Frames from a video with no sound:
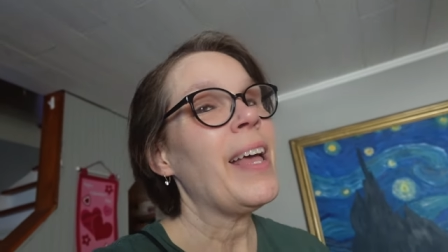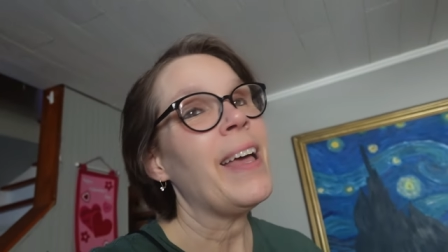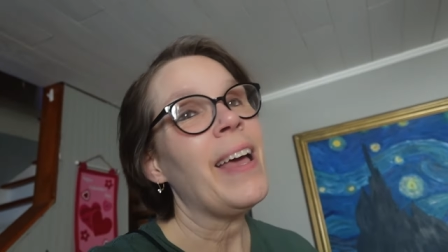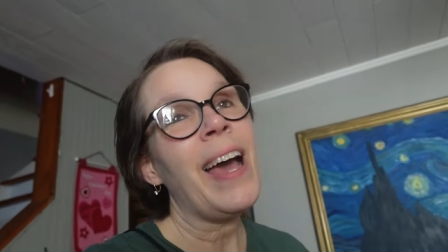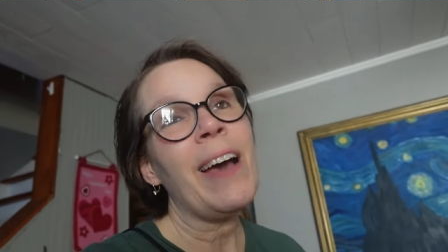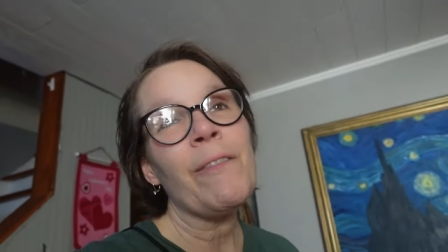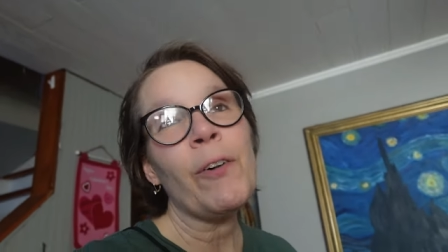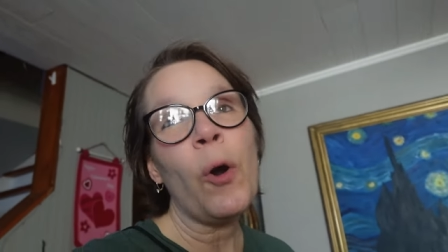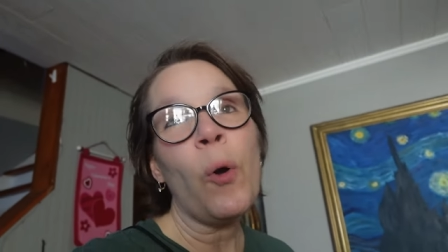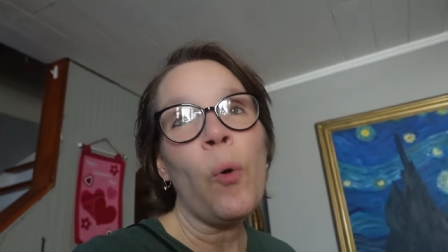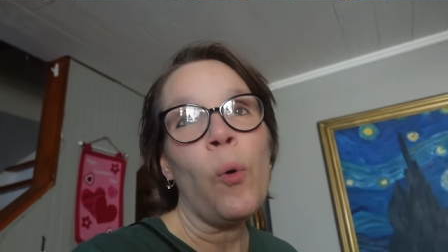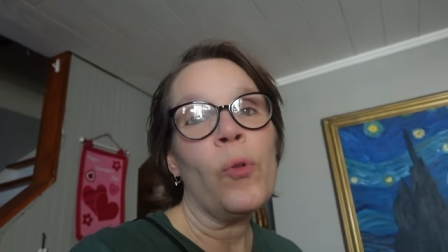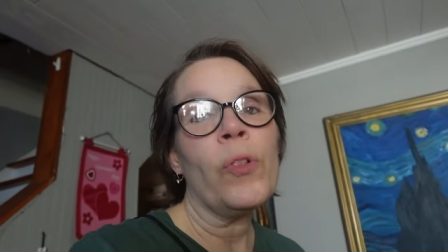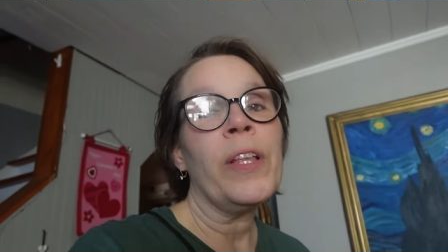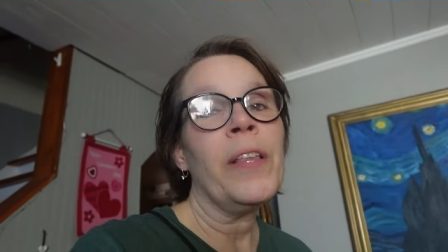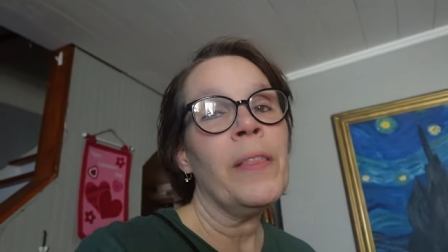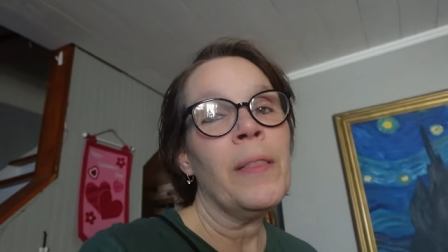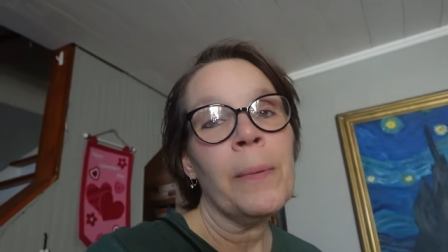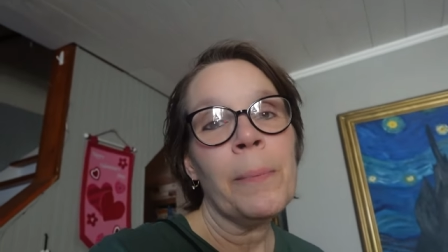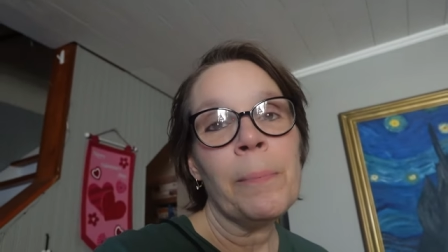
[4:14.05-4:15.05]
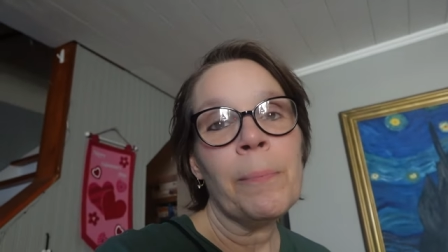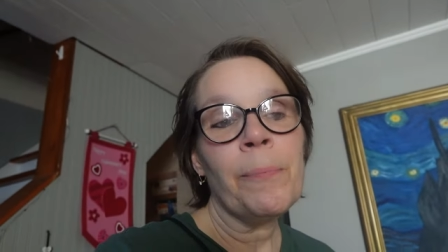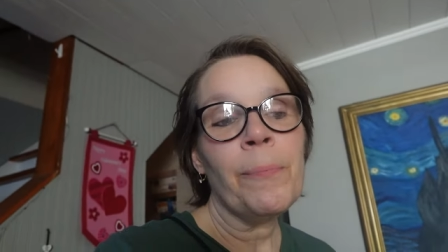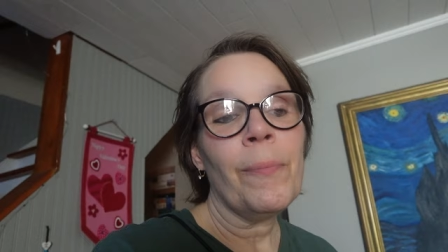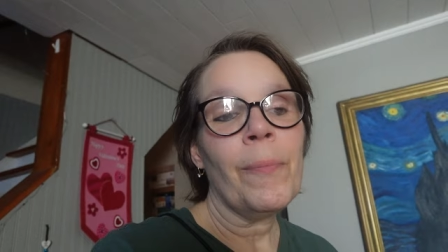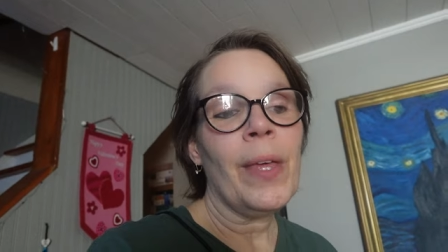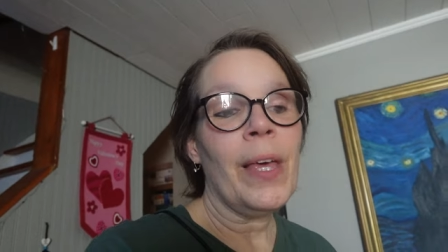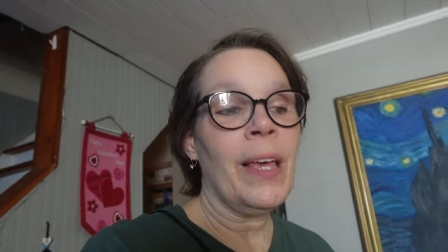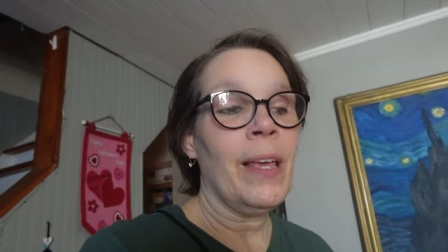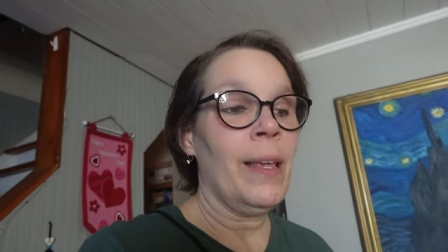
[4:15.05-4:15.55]
have a hole in them
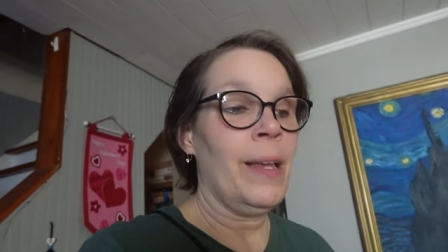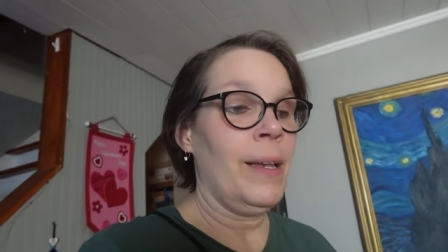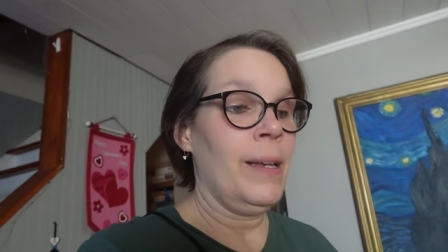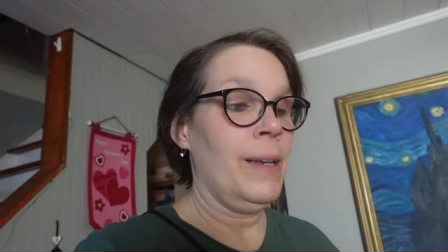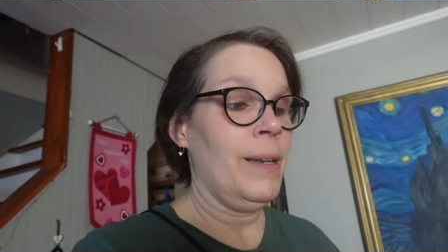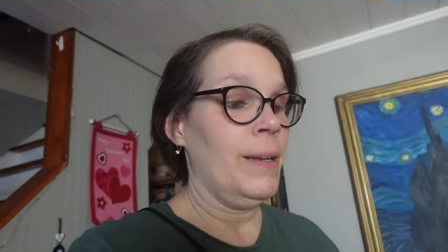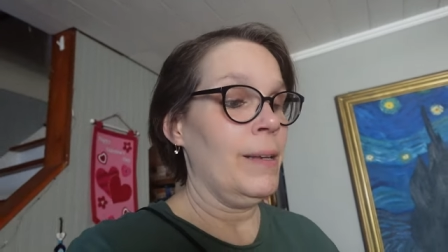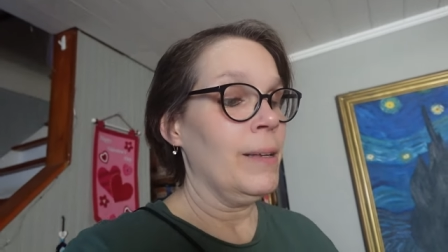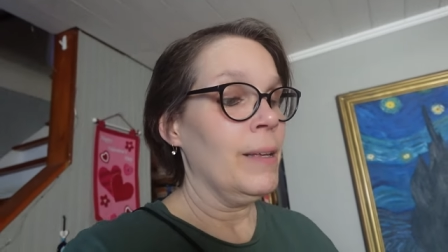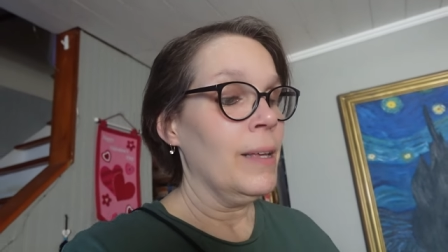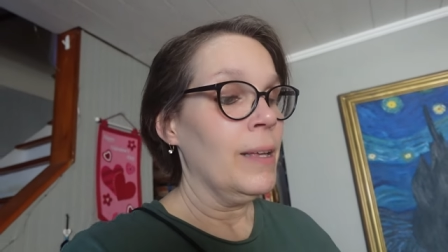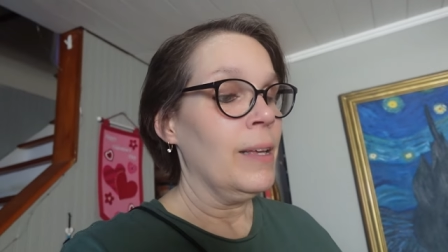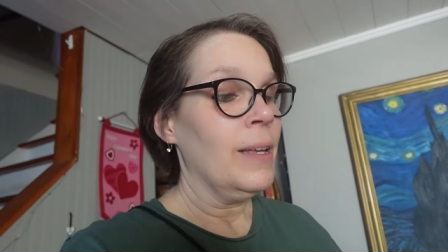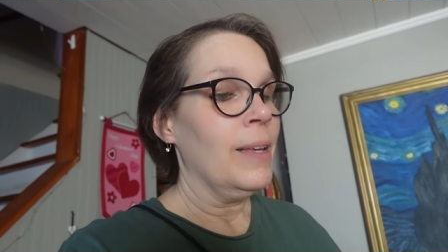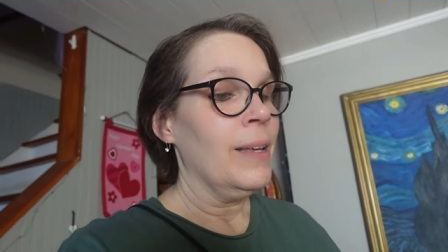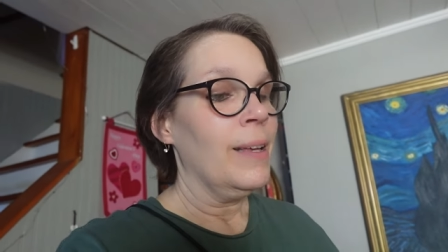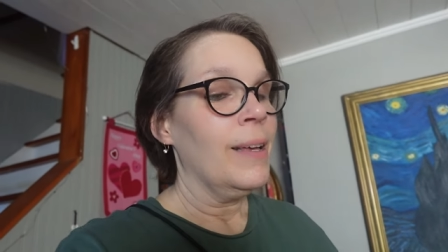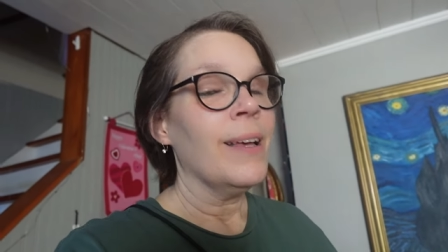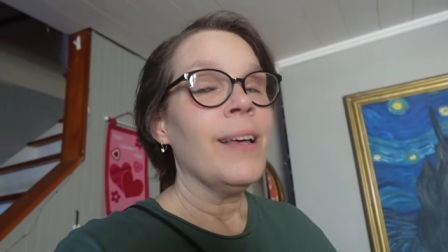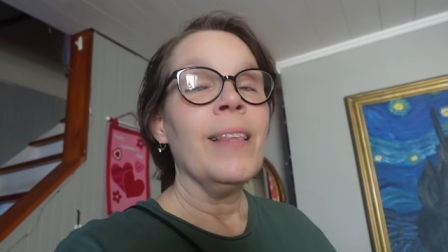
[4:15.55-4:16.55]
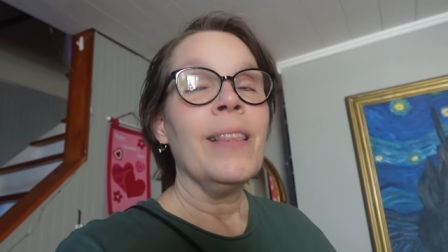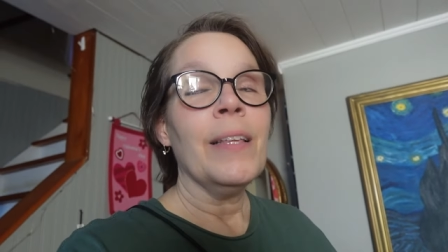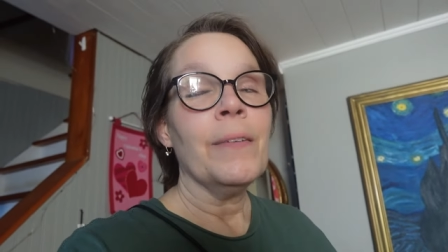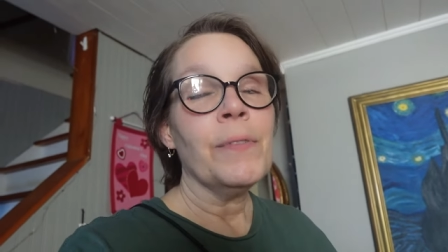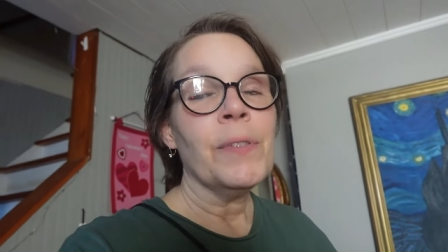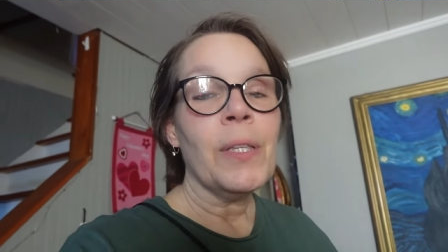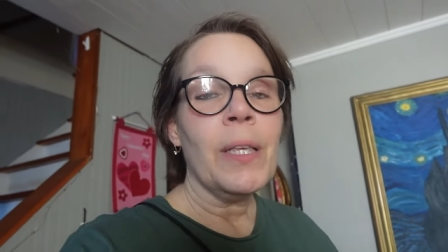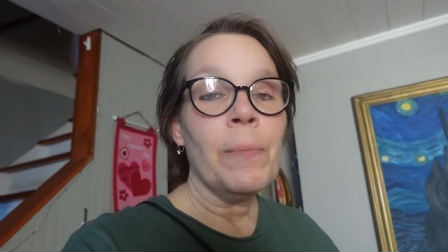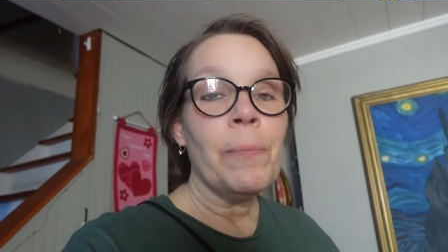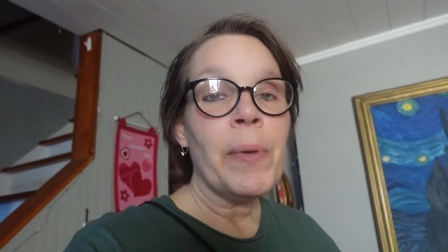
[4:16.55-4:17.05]
and they've
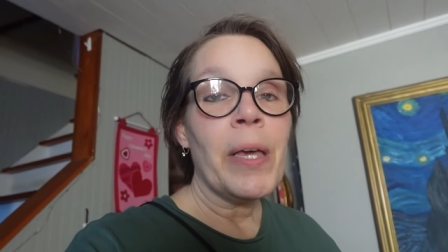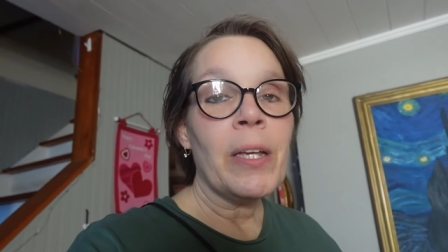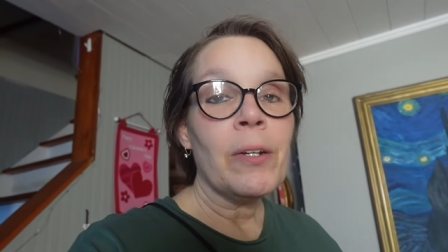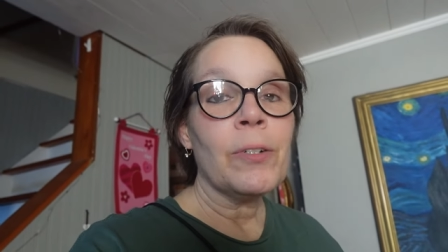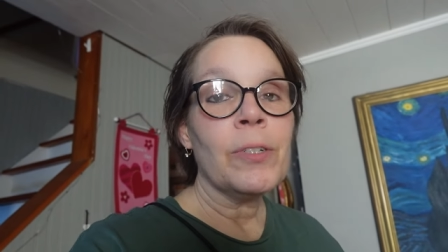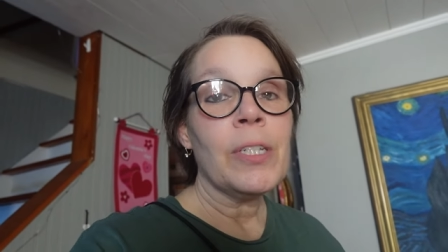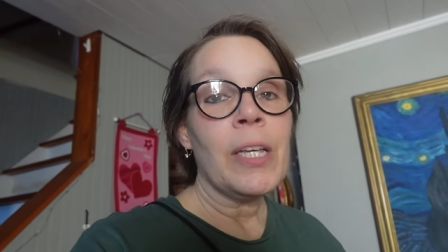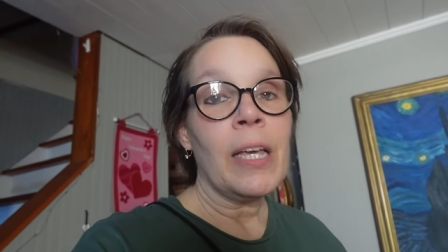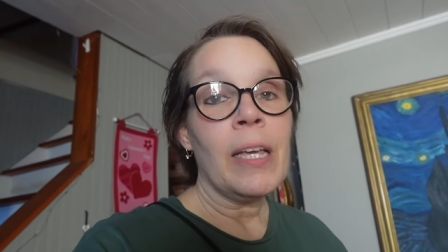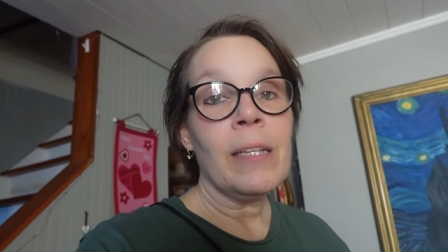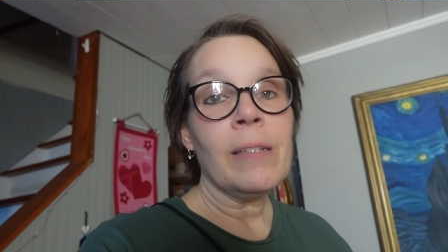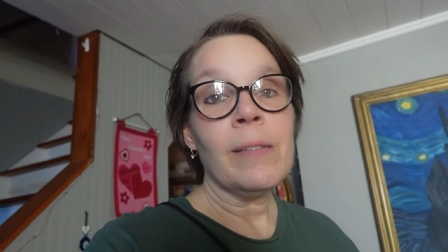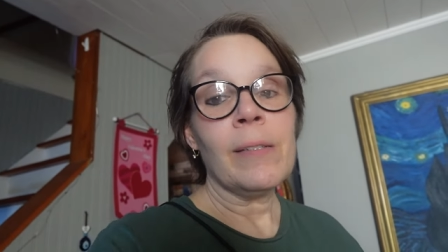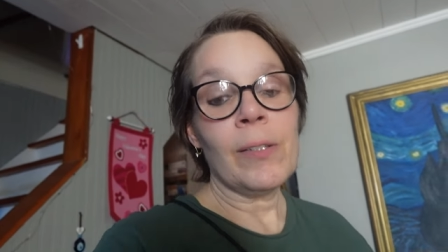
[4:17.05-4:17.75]
seen better days,